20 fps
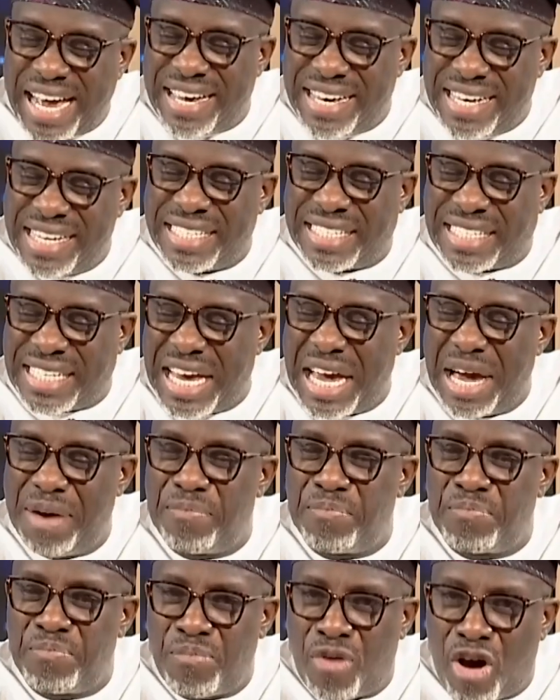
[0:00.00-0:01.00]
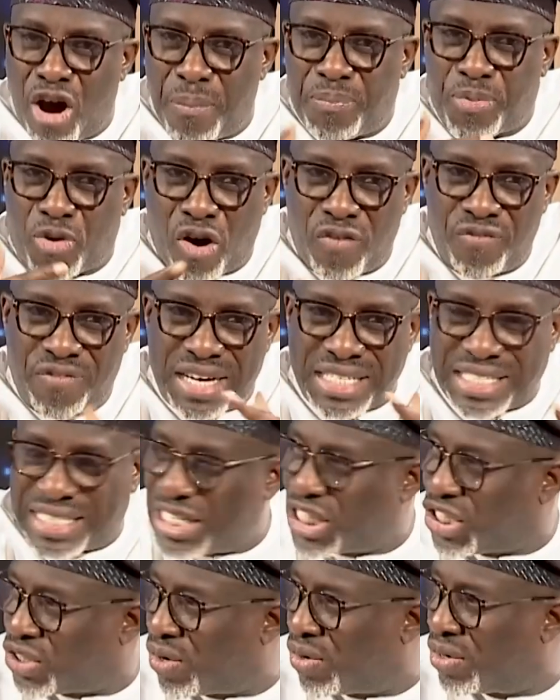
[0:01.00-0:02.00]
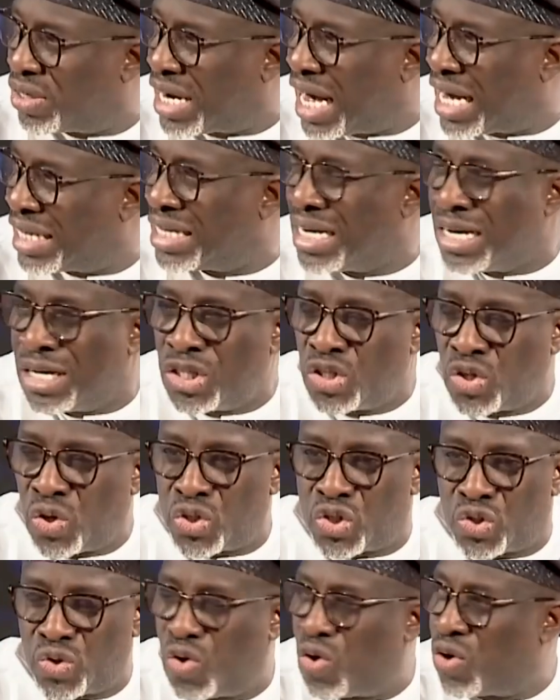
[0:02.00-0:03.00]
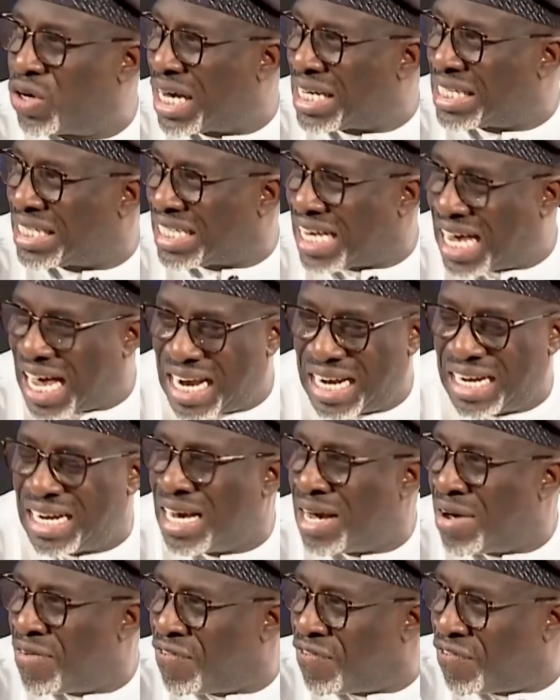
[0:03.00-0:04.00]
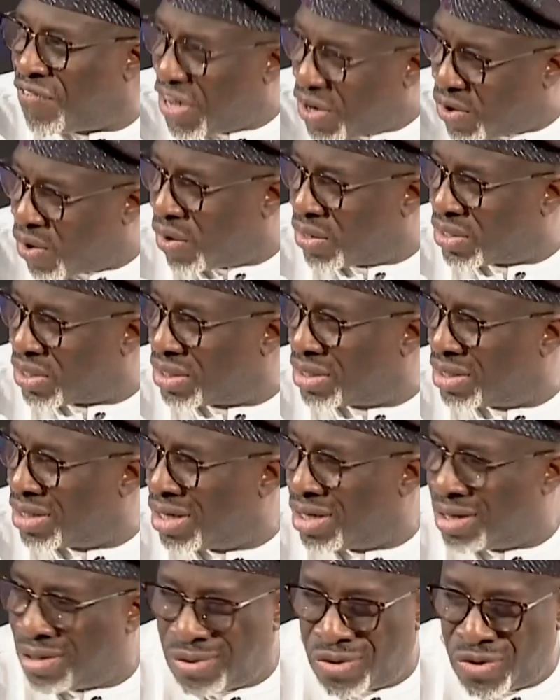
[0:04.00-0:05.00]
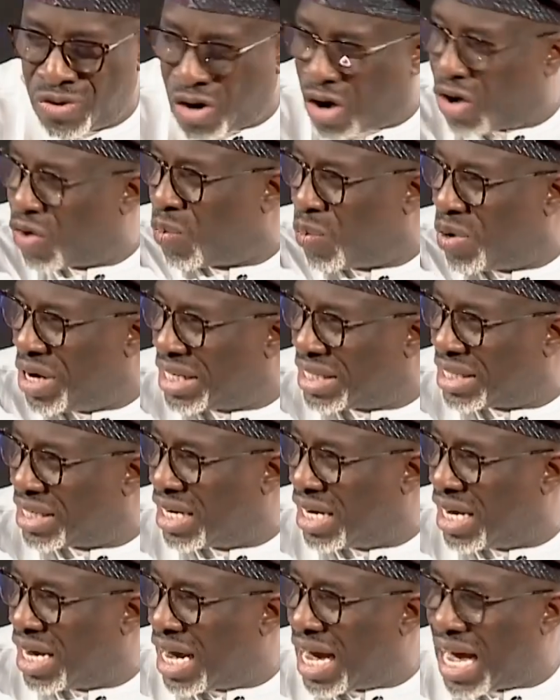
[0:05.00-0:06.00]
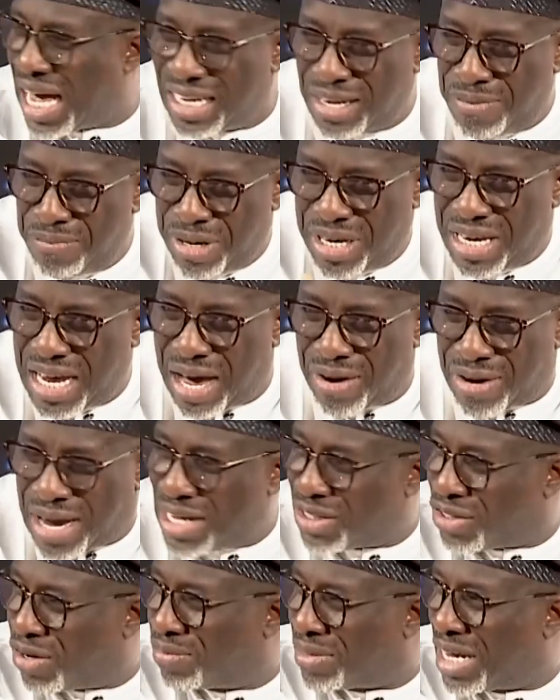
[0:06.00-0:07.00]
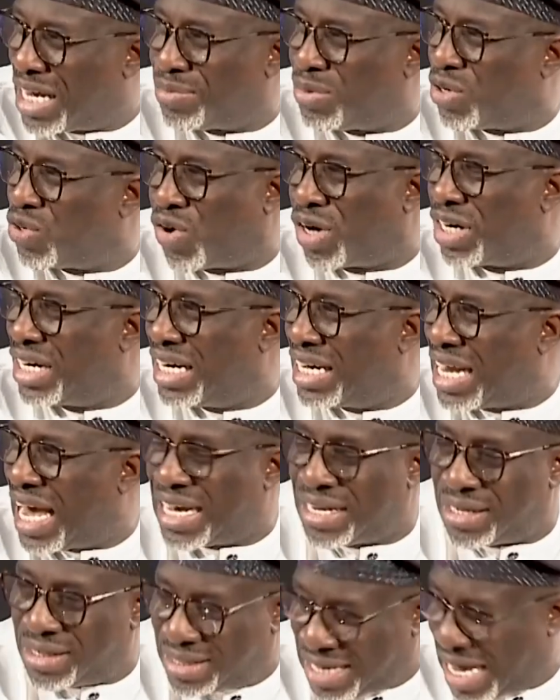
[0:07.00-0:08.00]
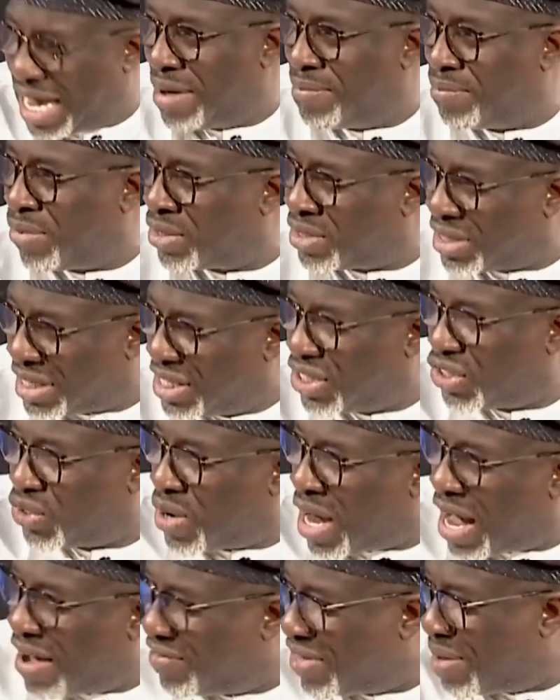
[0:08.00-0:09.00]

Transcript: is a mob conversation that those who don't understand figures run with. And the media can sometimes be running like them. But since you have the